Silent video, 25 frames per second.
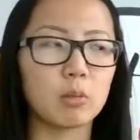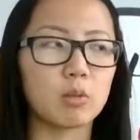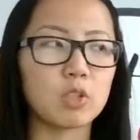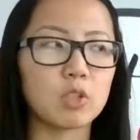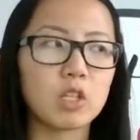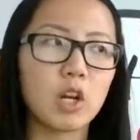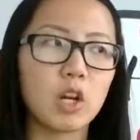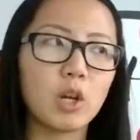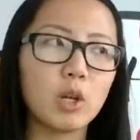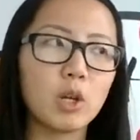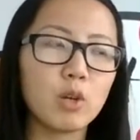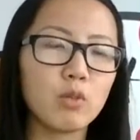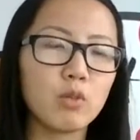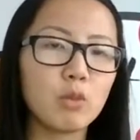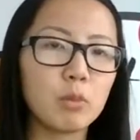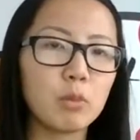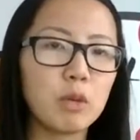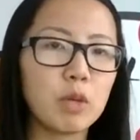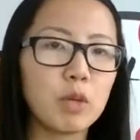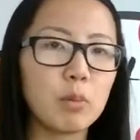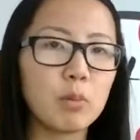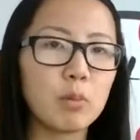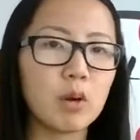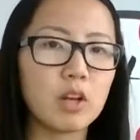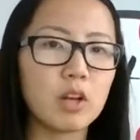scarier for
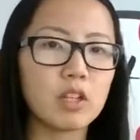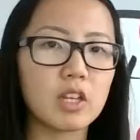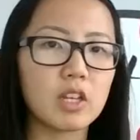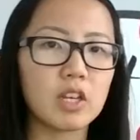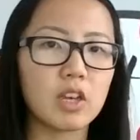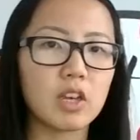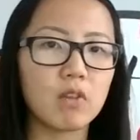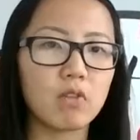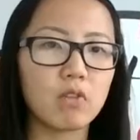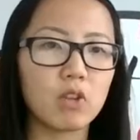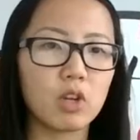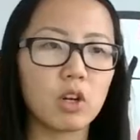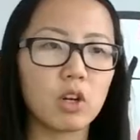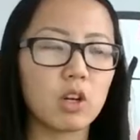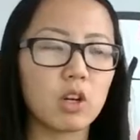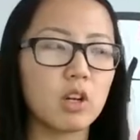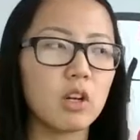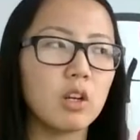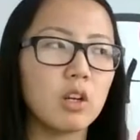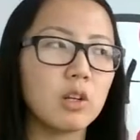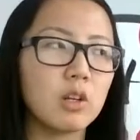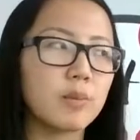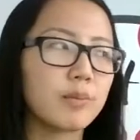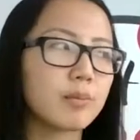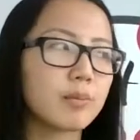me, but like if
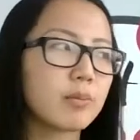you're,